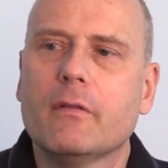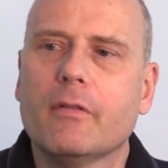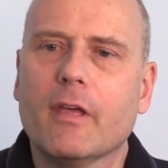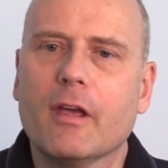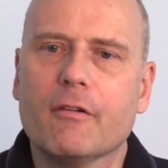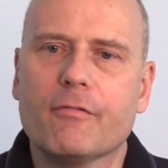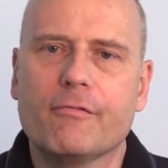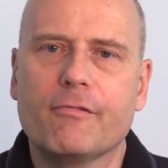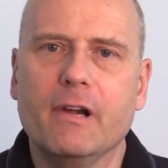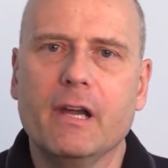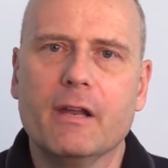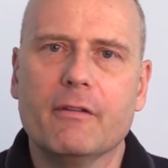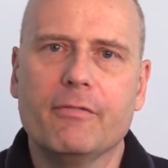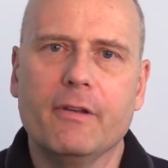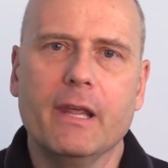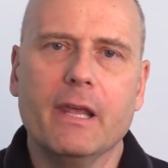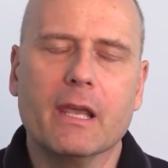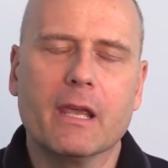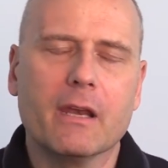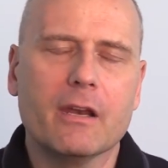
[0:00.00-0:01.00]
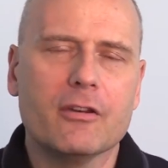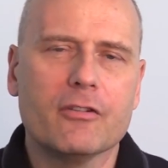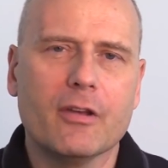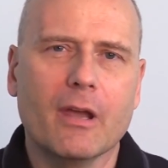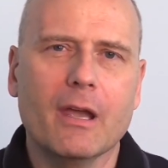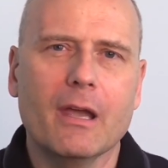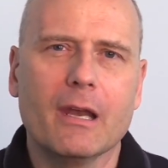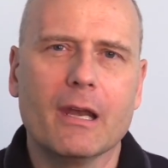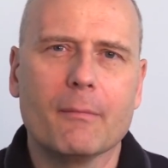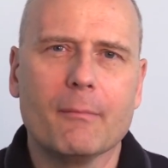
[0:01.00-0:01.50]
they are fleeing an
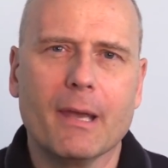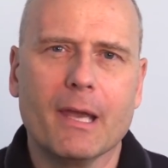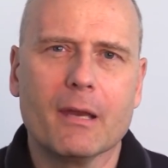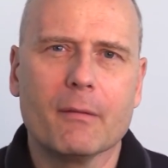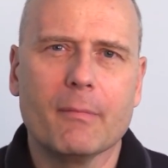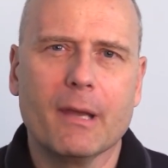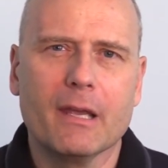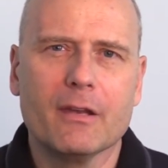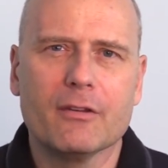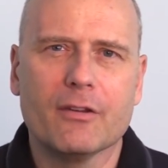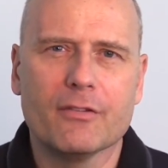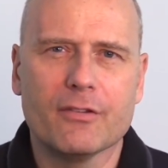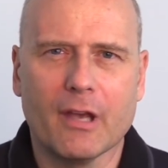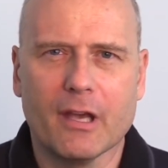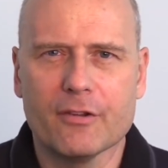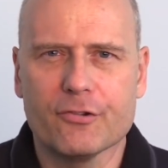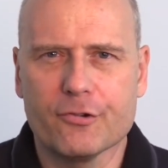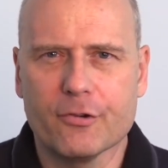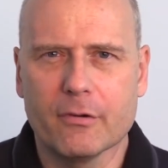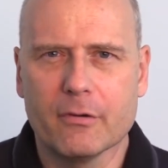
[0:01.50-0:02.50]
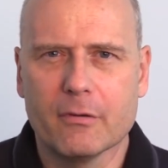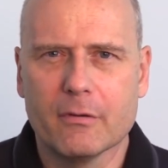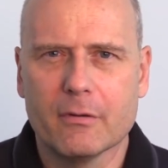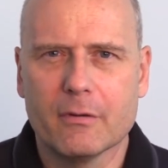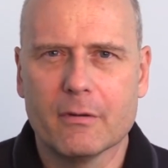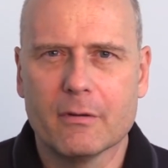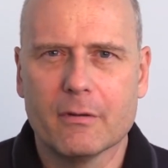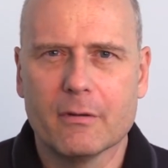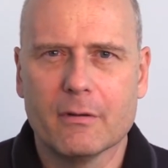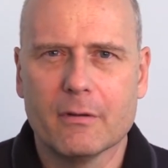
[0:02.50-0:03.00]
entirely man-made disaster.
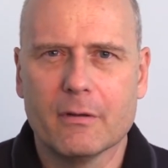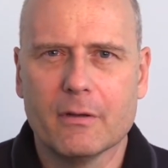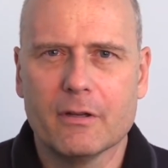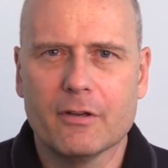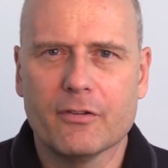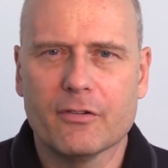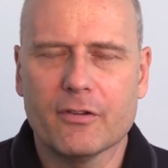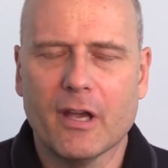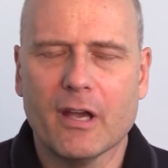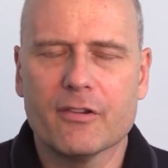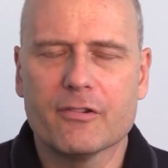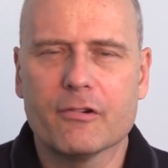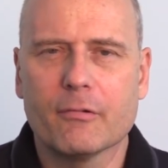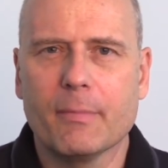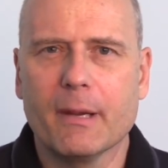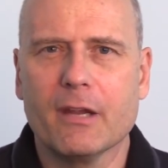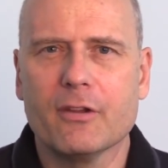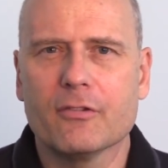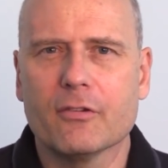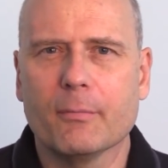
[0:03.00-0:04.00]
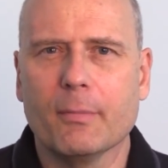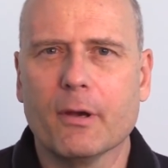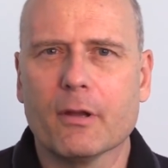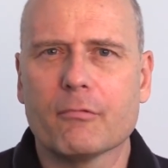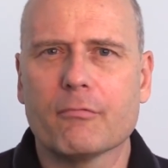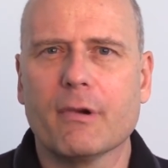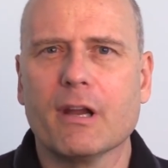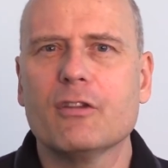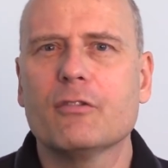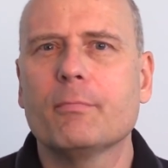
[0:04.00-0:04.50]
A disaster based
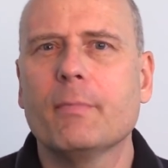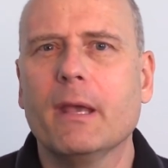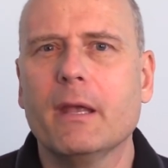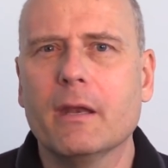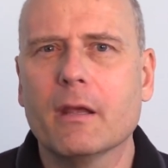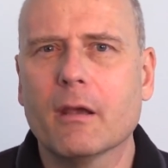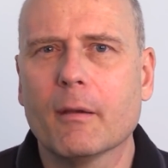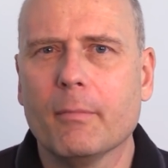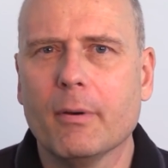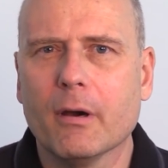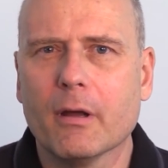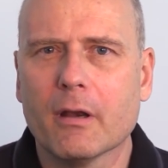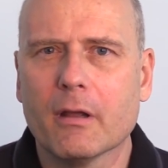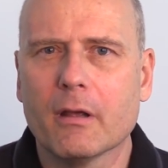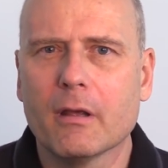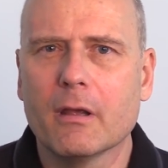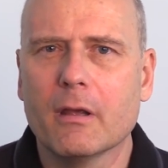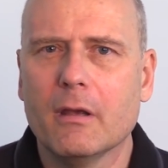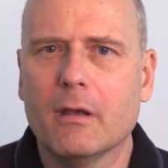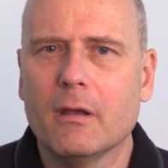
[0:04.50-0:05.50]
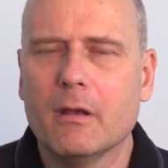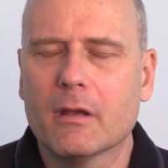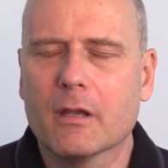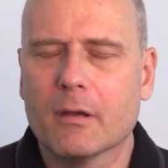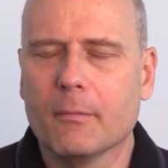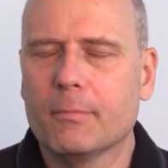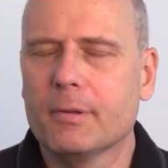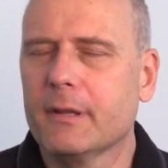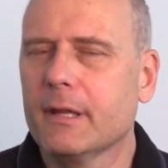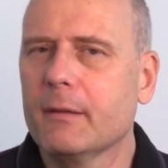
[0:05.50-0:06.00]
upon race baiting, upon a
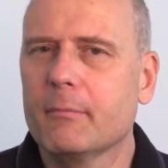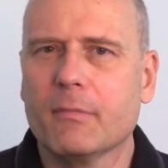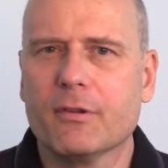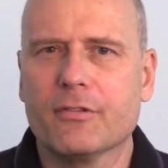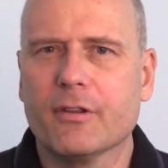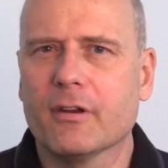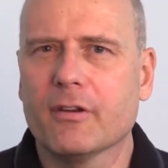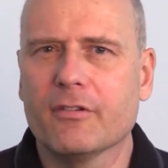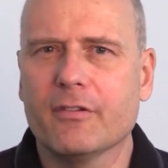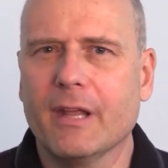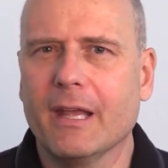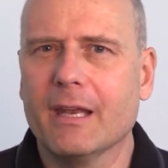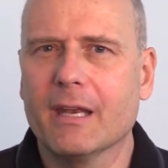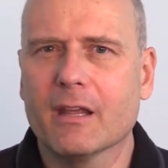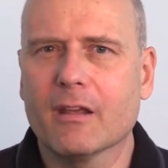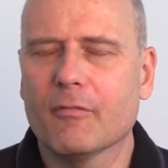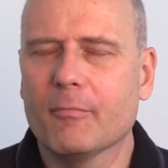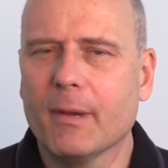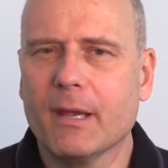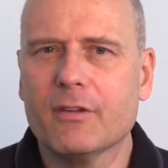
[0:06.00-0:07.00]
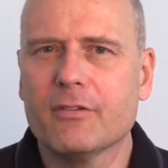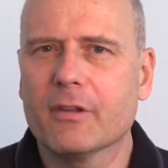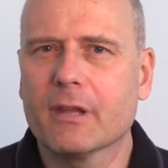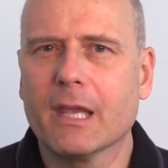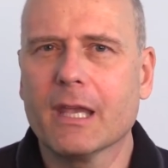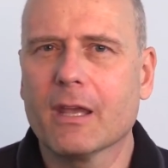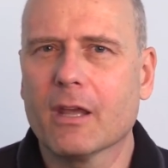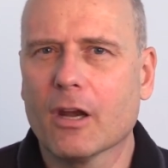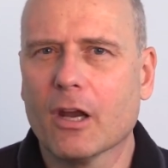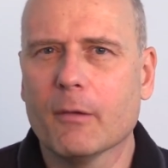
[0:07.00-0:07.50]
complete misunderstanding of basic
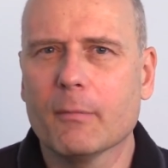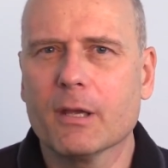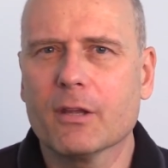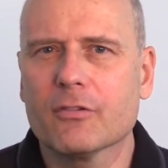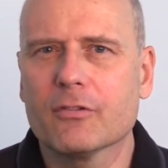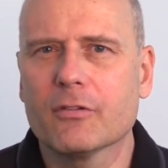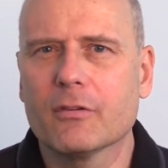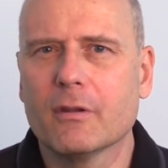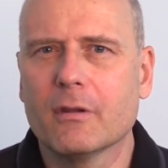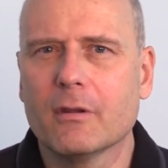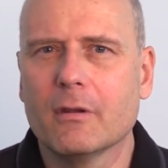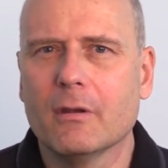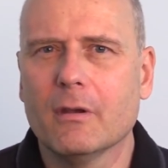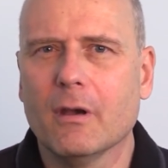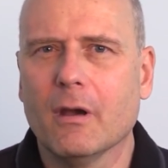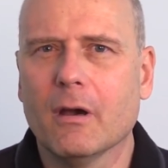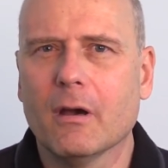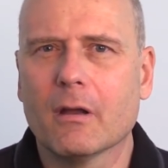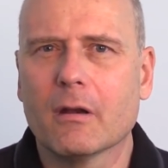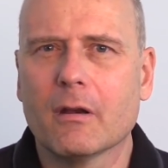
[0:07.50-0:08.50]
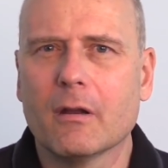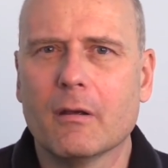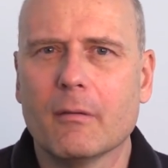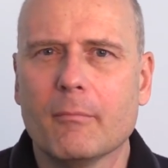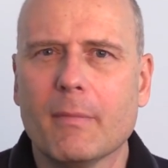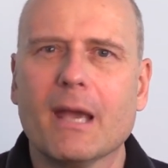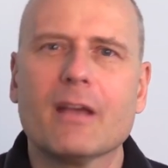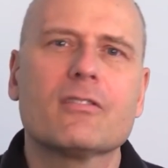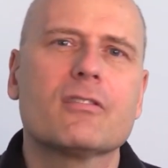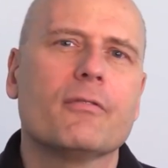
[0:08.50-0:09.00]
economics, on
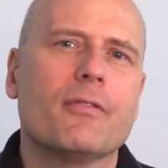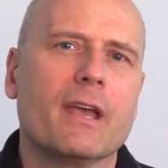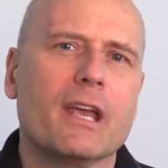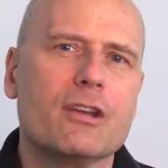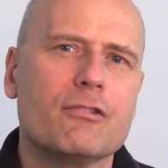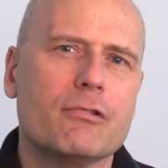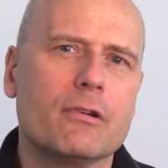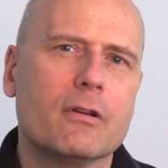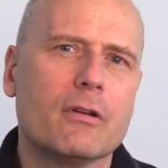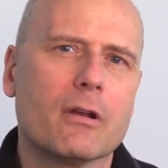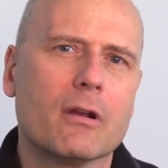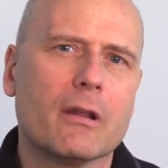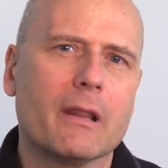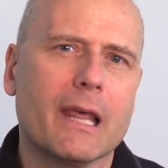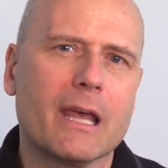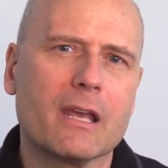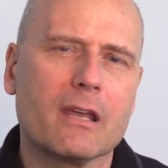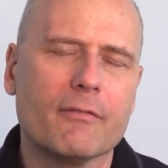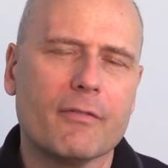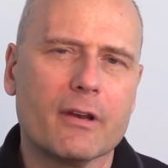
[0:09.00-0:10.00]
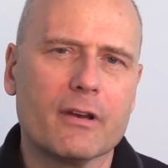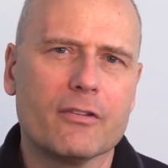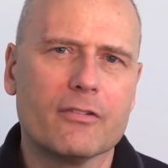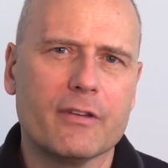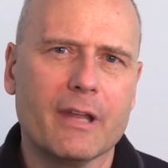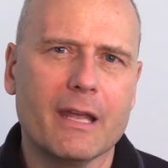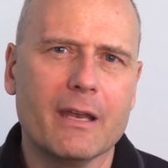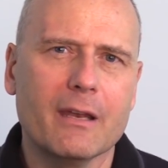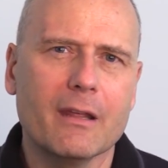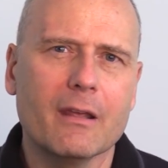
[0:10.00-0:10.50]
massive hatred, on a lack of
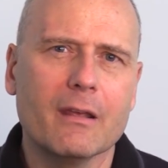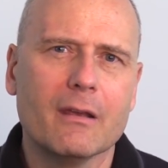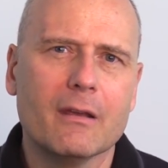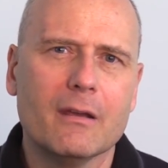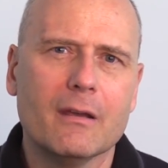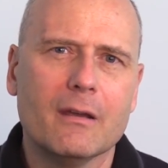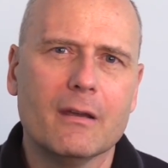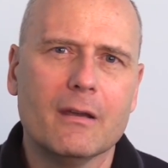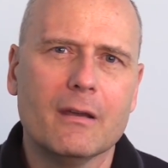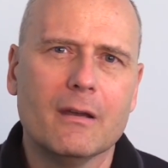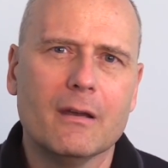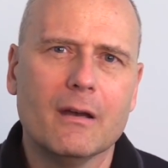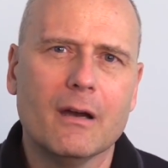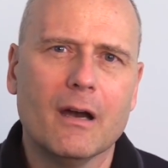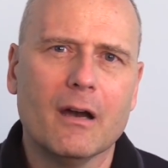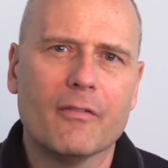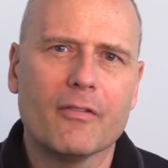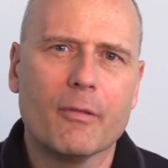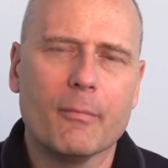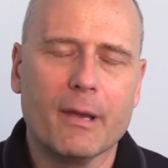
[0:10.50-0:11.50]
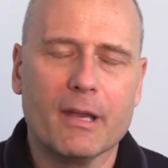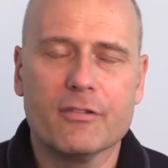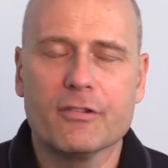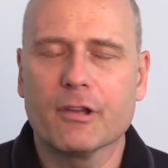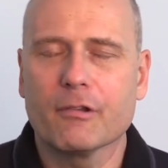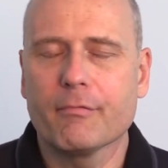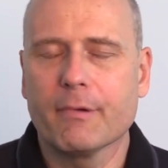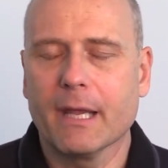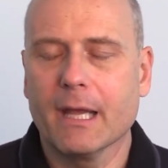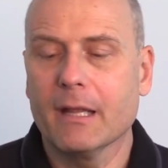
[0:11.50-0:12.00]
understanding of the
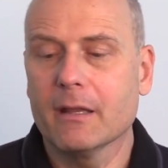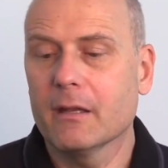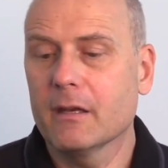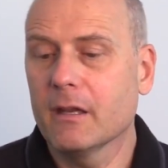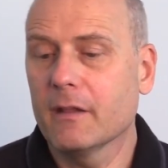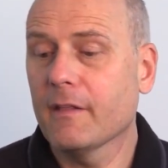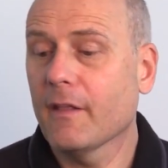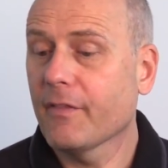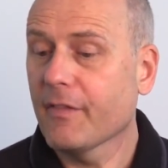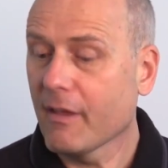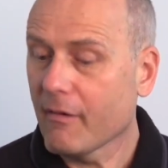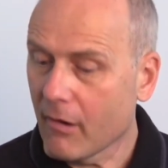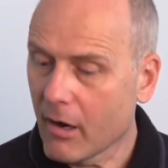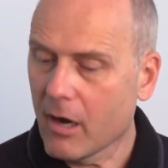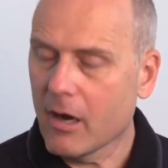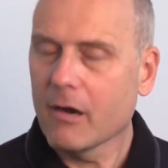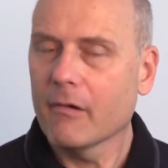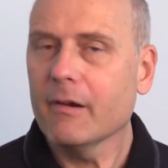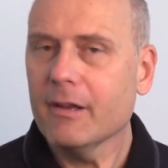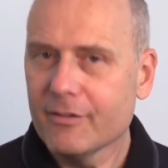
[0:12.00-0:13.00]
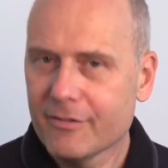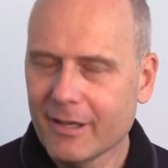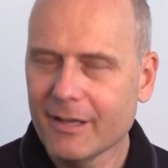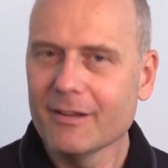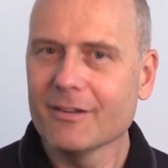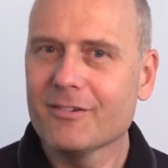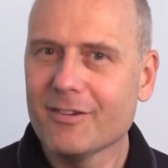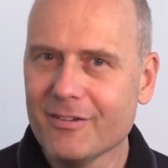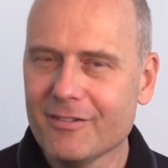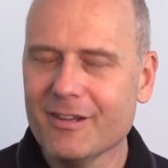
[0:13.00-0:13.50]
basic reality that there are
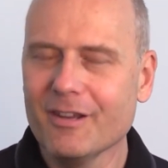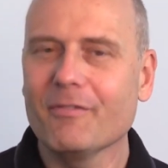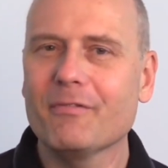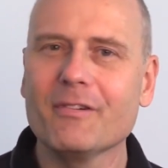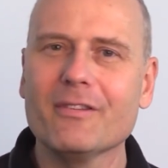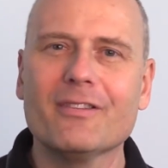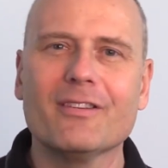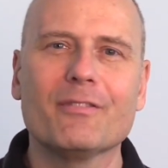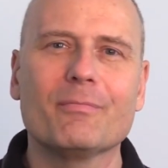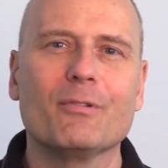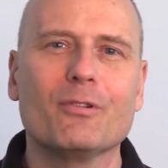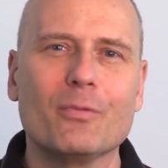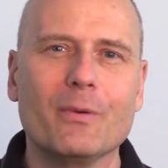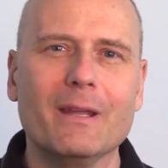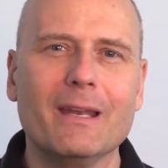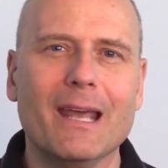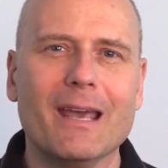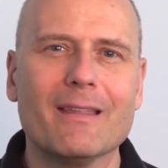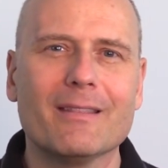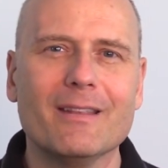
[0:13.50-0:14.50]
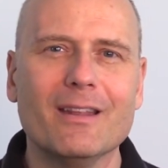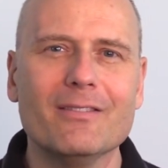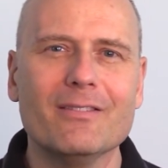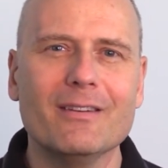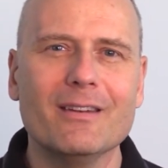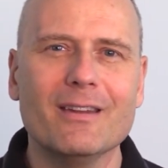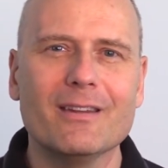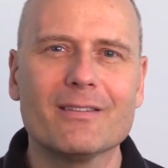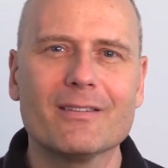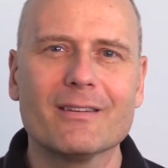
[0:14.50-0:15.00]
intelligence differences between
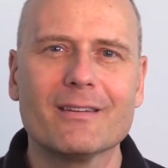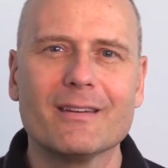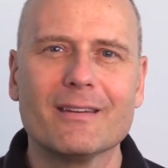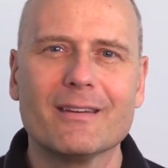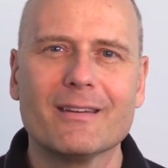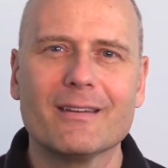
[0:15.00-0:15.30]
ethnicities.